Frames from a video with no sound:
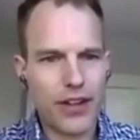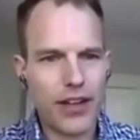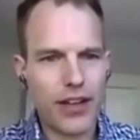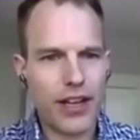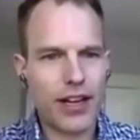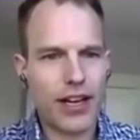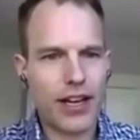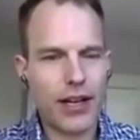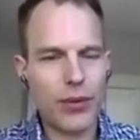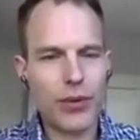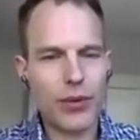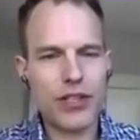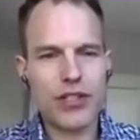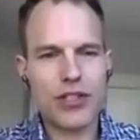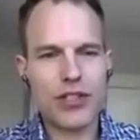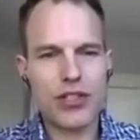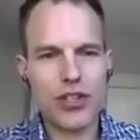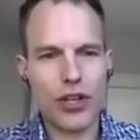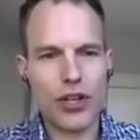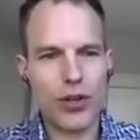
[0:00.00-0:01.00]
and I always
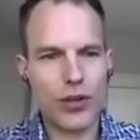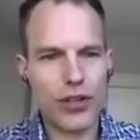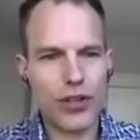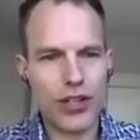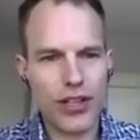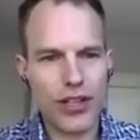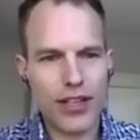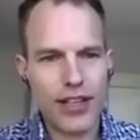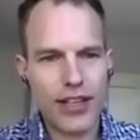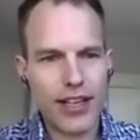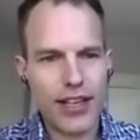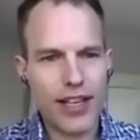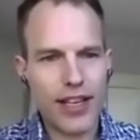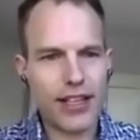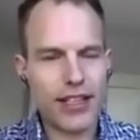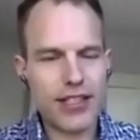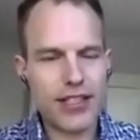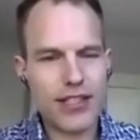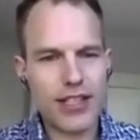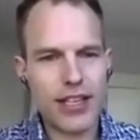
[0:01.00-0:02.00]
joke and
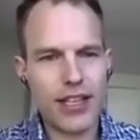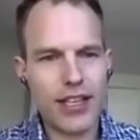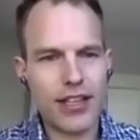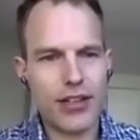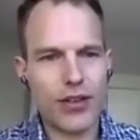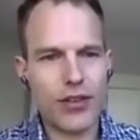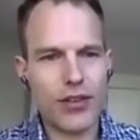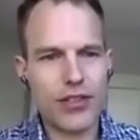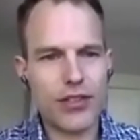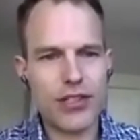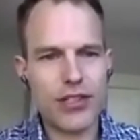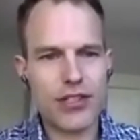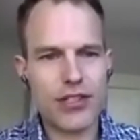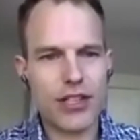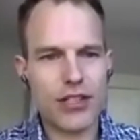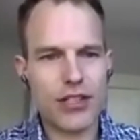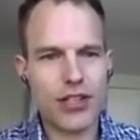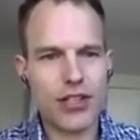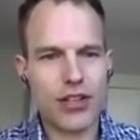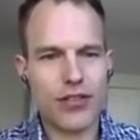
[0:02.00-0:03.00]
I say, this is
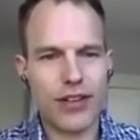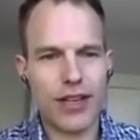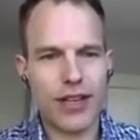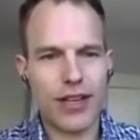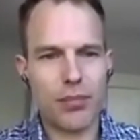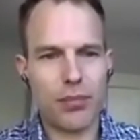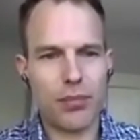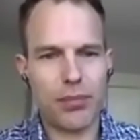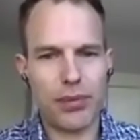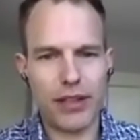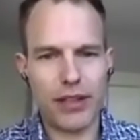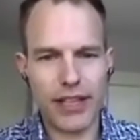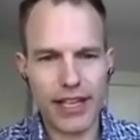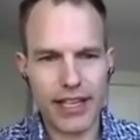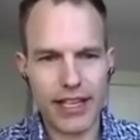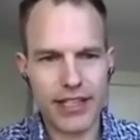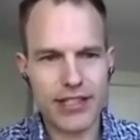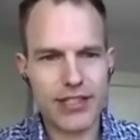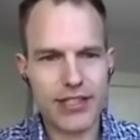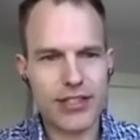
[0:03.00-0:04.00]
such a great
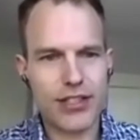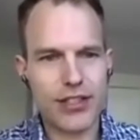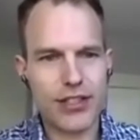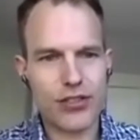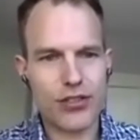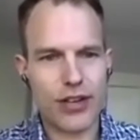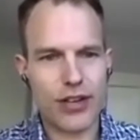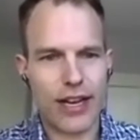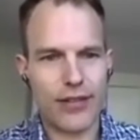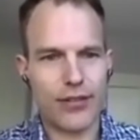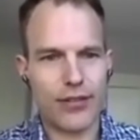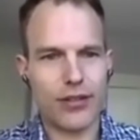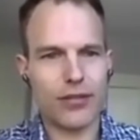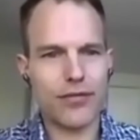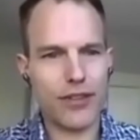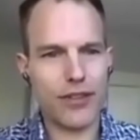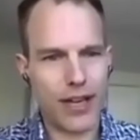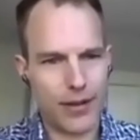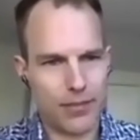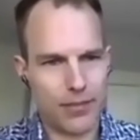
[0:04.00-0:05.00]
place to travel
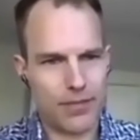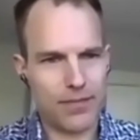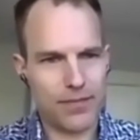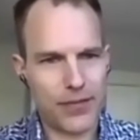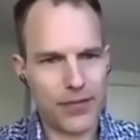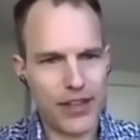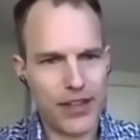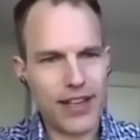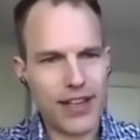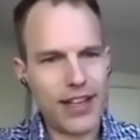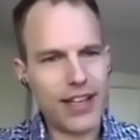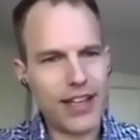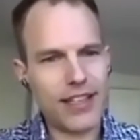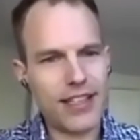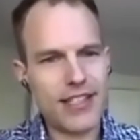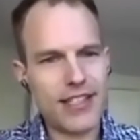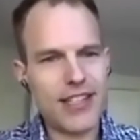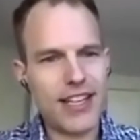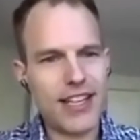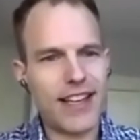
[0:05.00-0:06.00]
from. And I
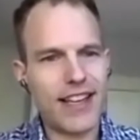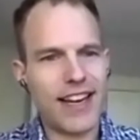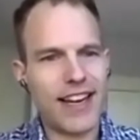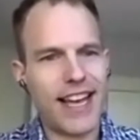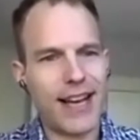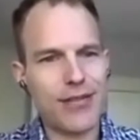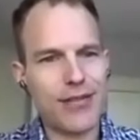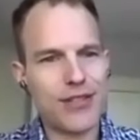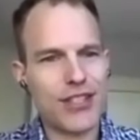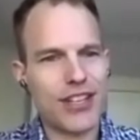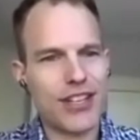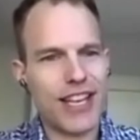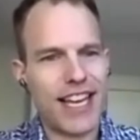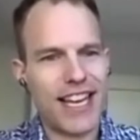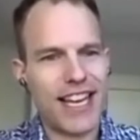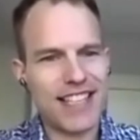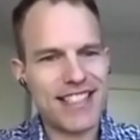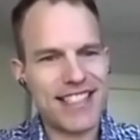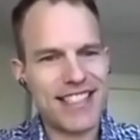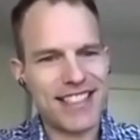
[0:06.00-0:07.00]
say that half
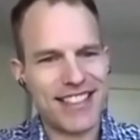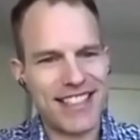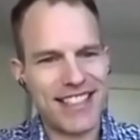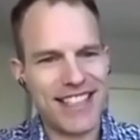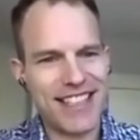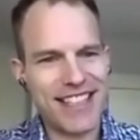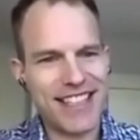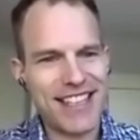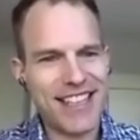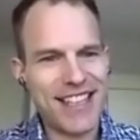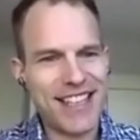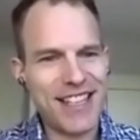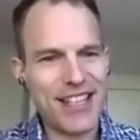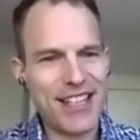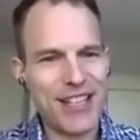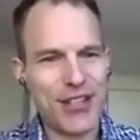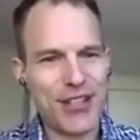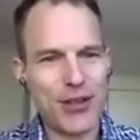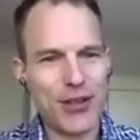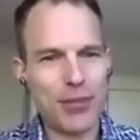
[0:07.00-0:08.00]
sarcastically,
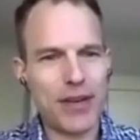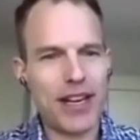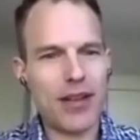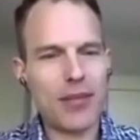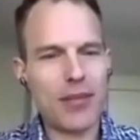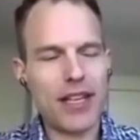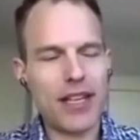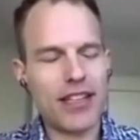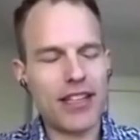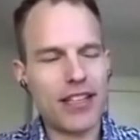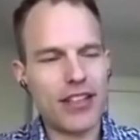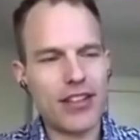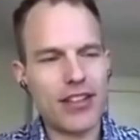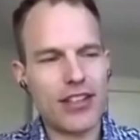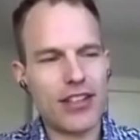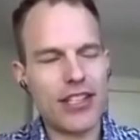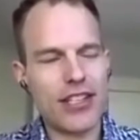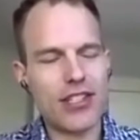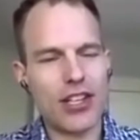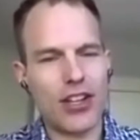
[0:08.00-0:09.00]
but I mean,
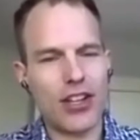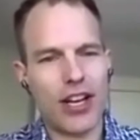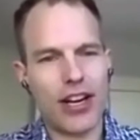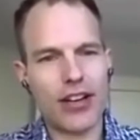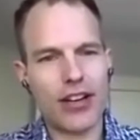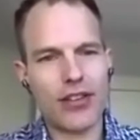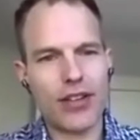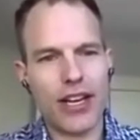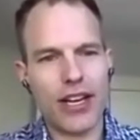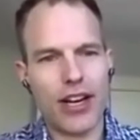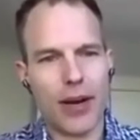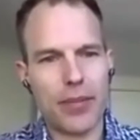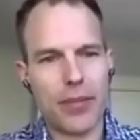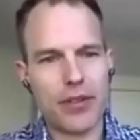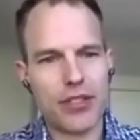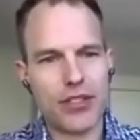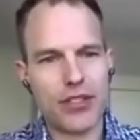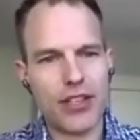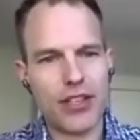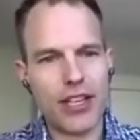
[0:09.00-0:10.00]
there is a lot of great
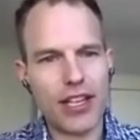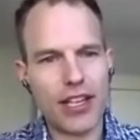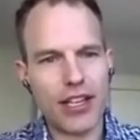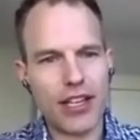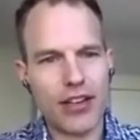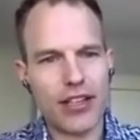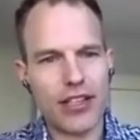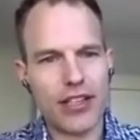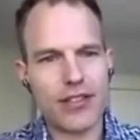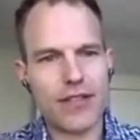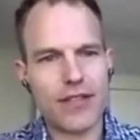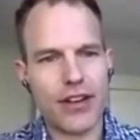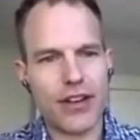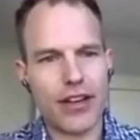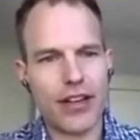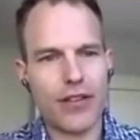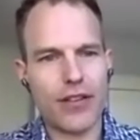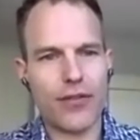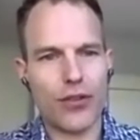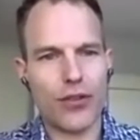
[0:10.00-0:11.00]
opportunity here. It's a
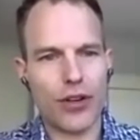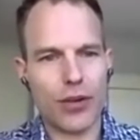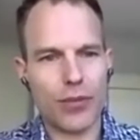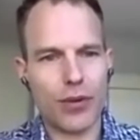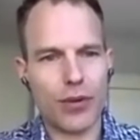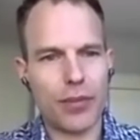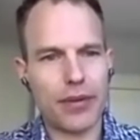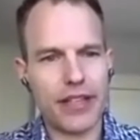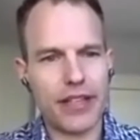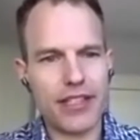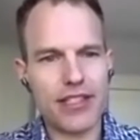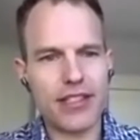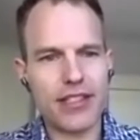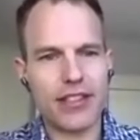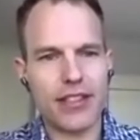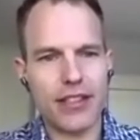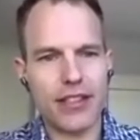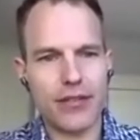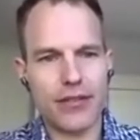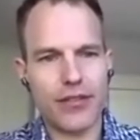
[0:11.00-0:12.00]
very affordable place to
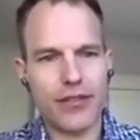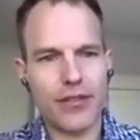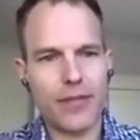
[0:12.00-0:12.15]
live.